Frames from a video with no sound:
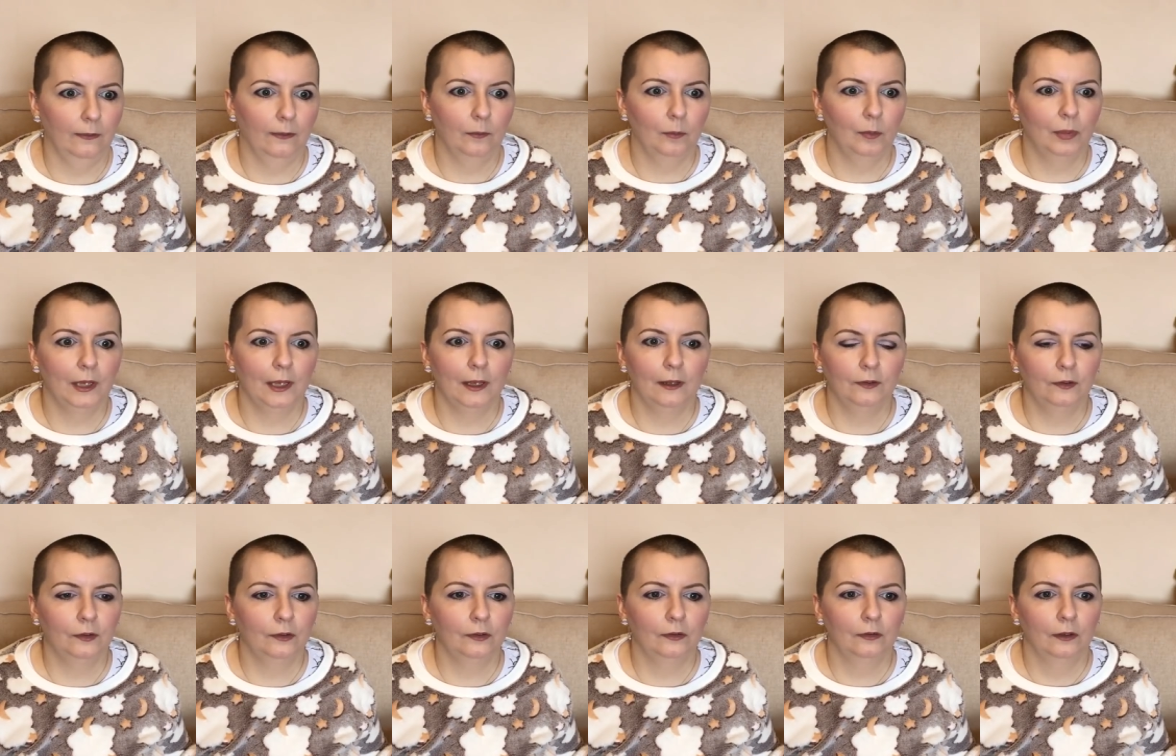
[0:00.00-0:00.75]
The
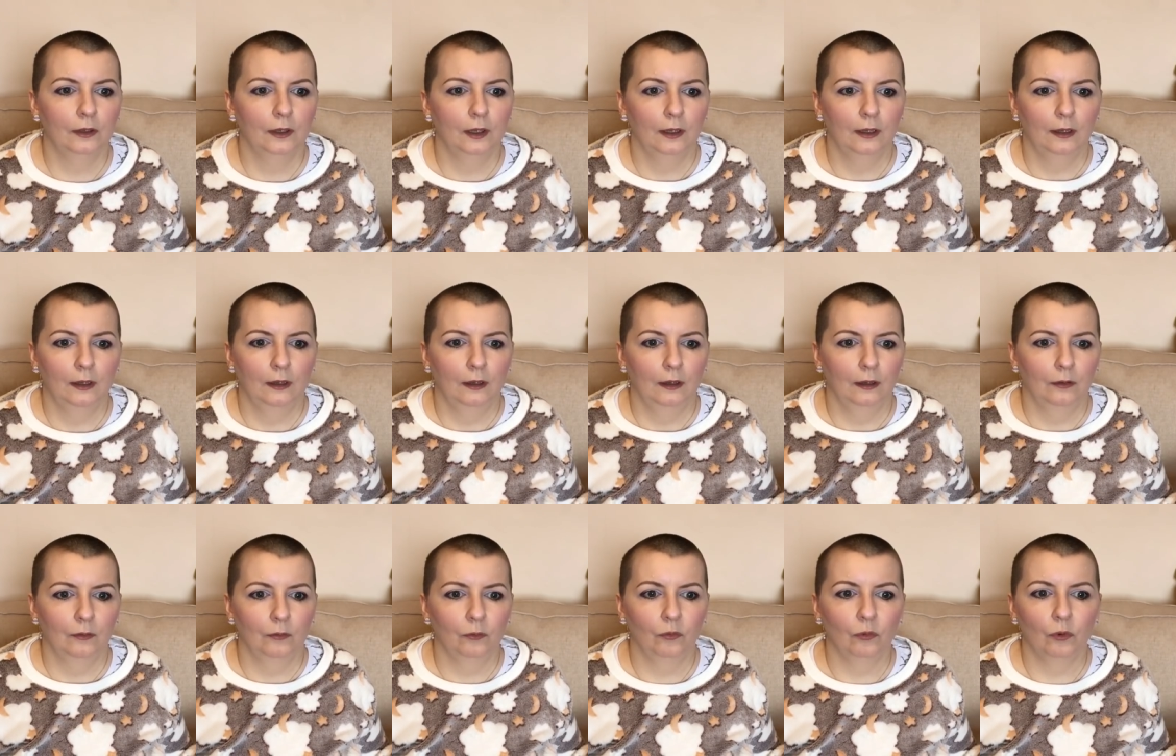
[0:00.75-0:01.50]
base
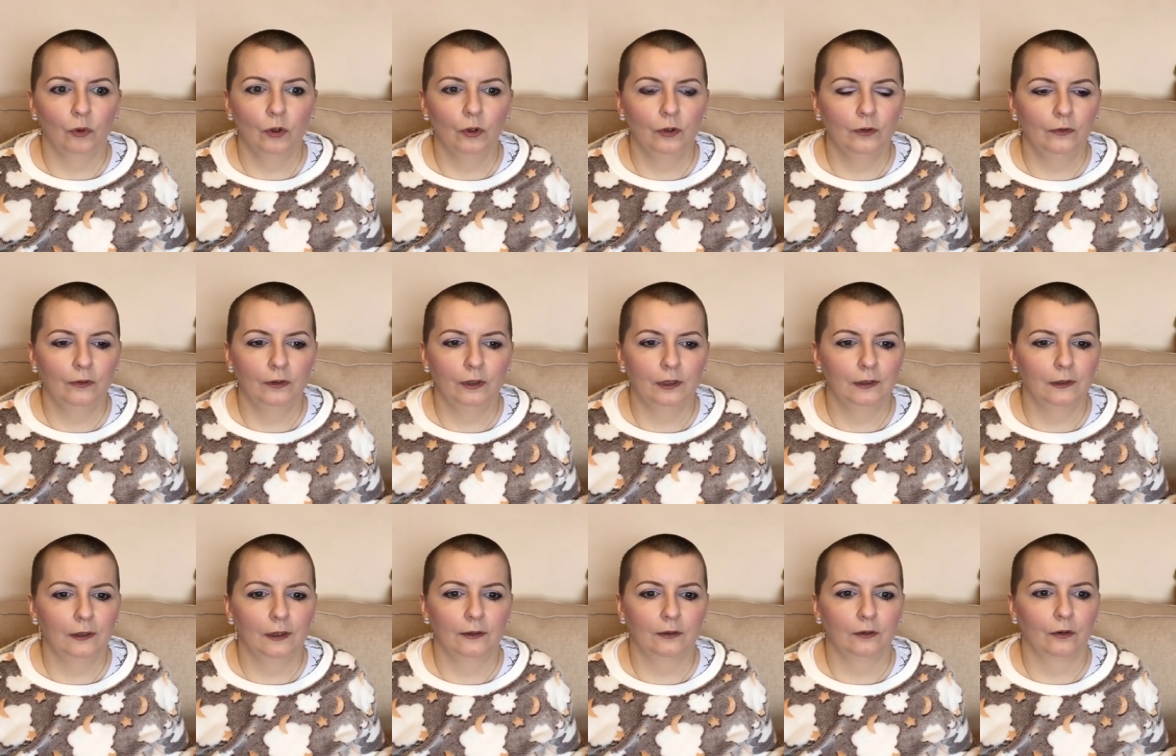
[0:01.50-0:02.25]
ruined the
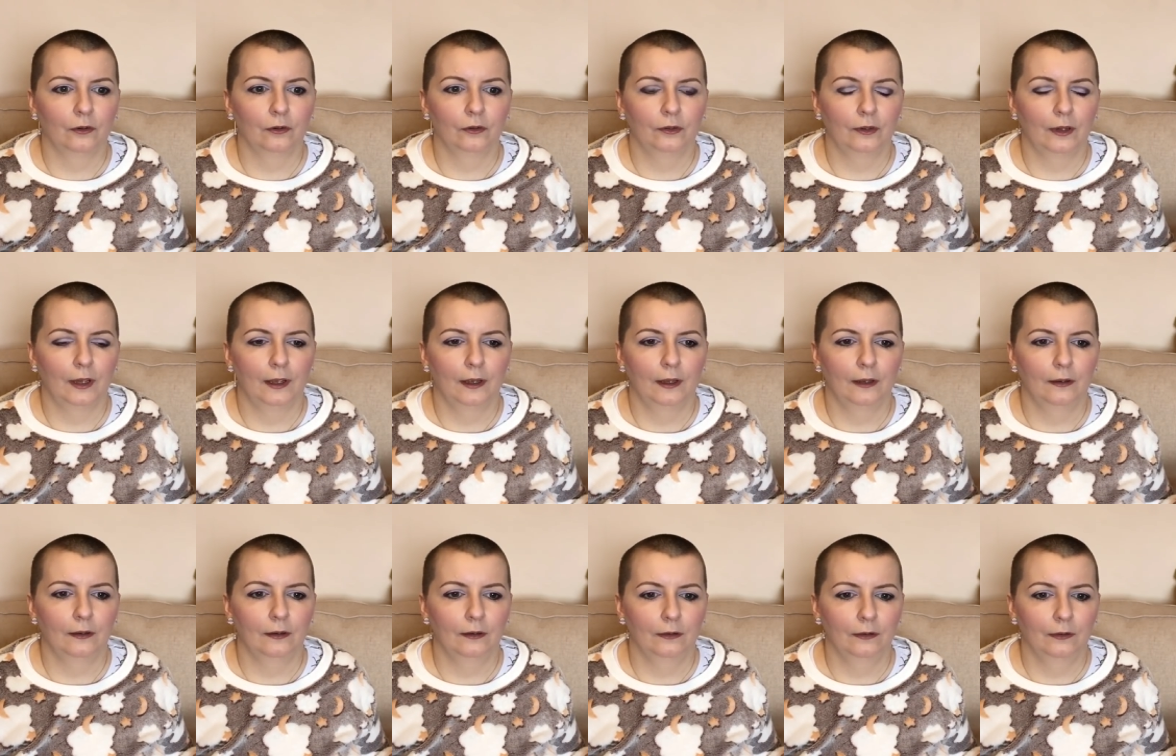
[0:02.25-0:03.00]
glitters
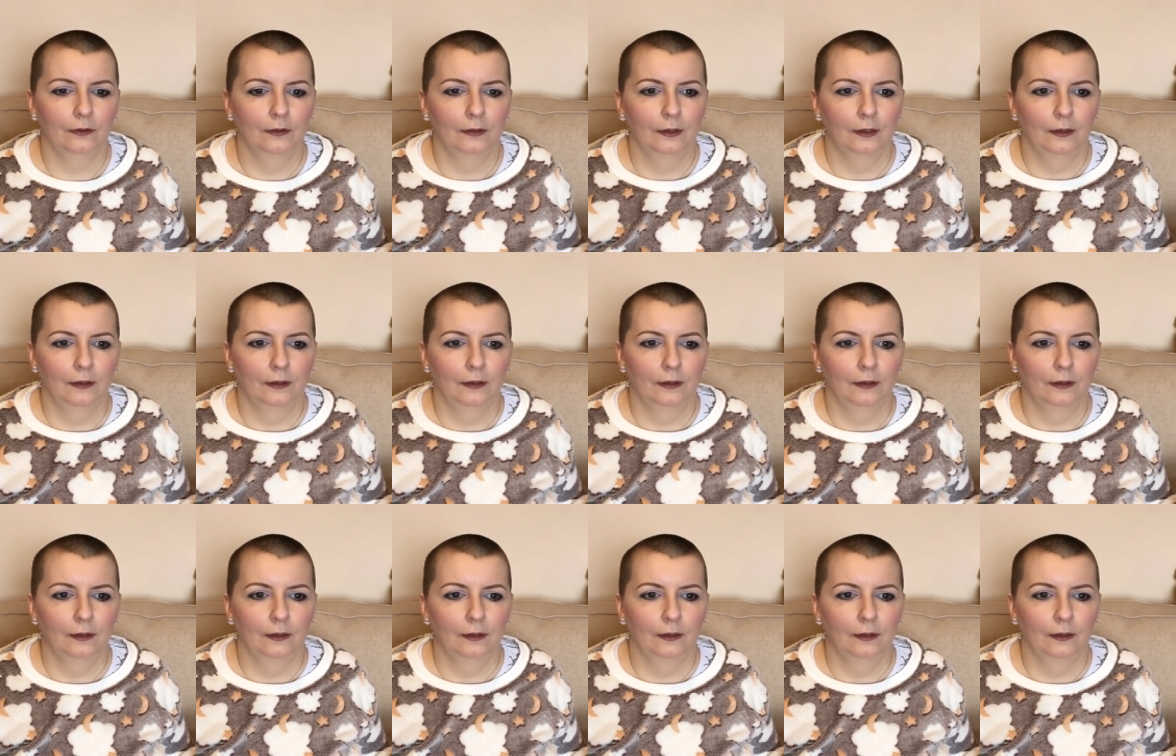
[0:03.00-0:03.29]
and